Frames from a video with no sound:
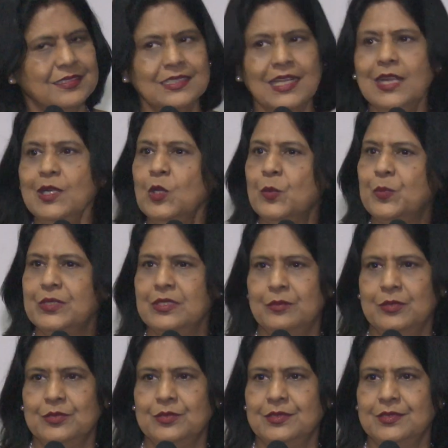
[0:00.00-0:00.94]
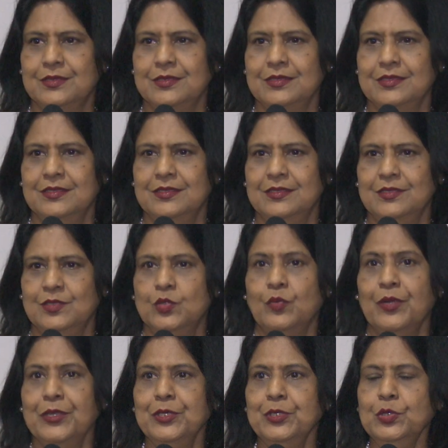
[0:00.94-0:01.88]
Can't open the mouth. So
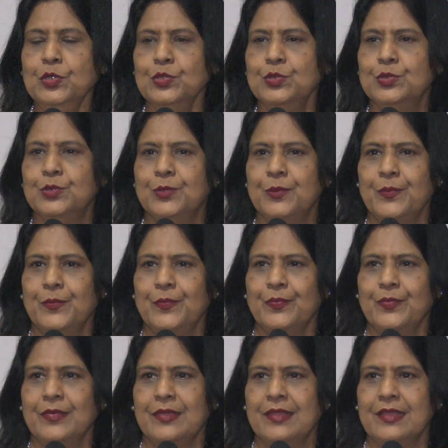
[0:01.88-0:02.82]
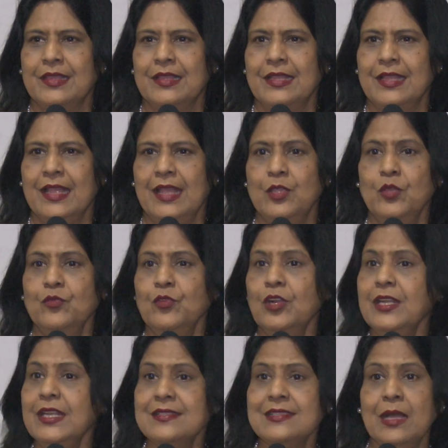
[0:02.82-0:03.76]
what do? You've
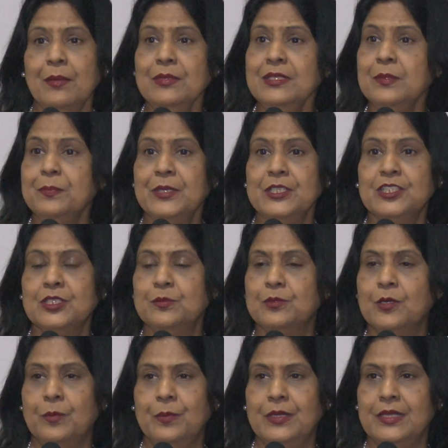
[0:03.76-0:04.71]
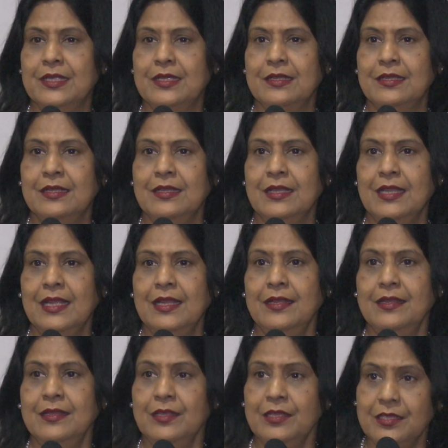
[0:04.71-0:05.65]
not examined the patient properly.
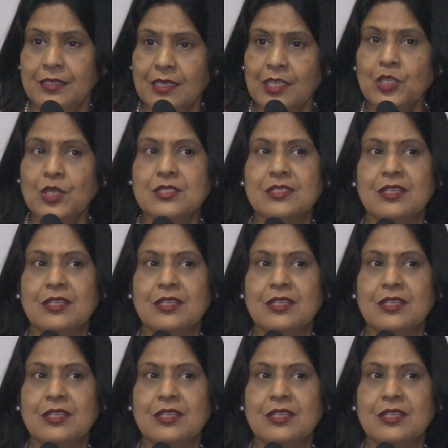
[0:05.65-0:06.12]
And here you are